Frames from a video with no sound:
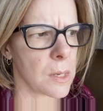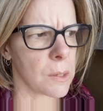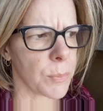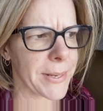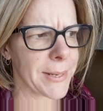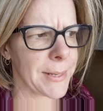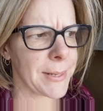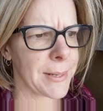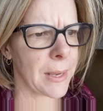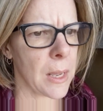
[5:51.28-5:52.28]

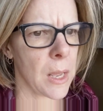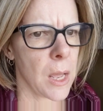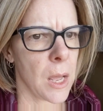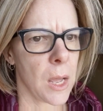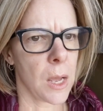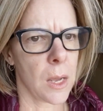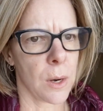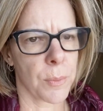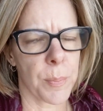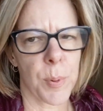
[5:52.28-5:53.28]
We
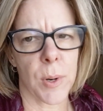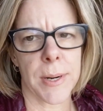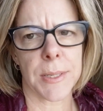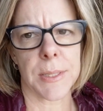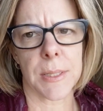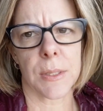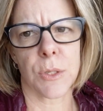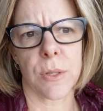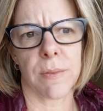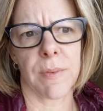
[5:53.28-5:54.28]
report
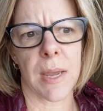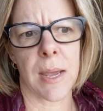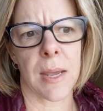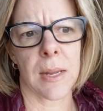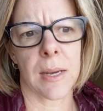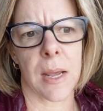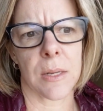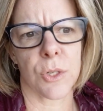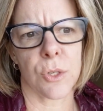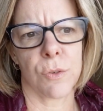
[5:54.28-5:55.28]
to the van at
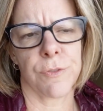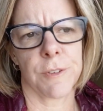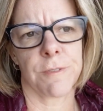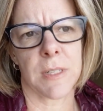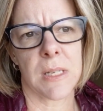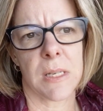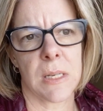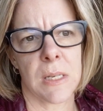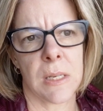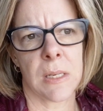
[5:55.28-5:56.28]

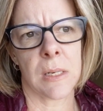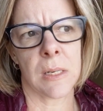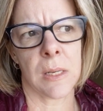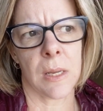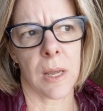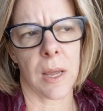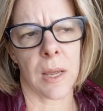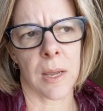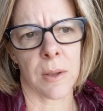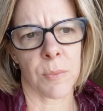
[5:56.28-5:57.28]
2:15,
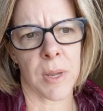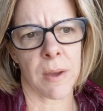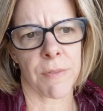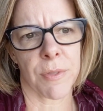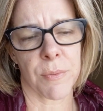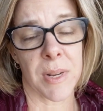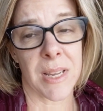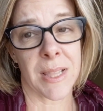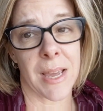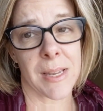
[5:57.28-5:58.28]
and we have 3
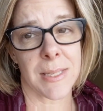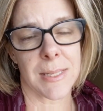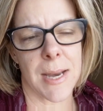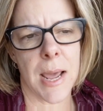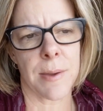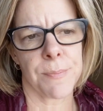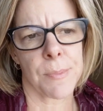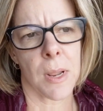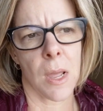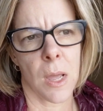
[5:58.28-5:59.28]
legs today,
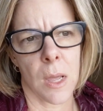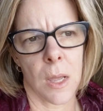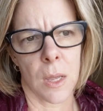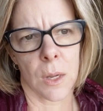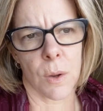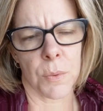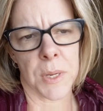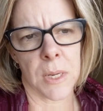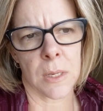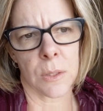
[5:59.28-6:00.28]

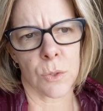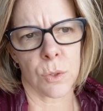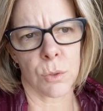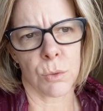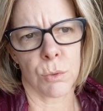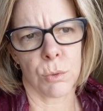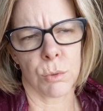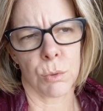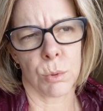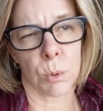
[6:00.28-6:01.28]
going
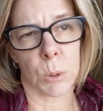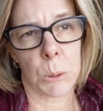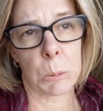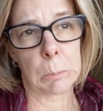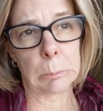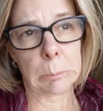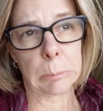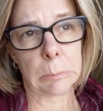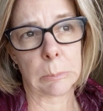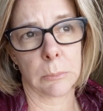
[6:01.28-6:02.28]
to
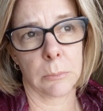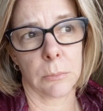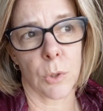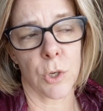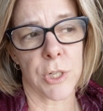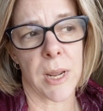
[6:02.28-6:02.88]
Orange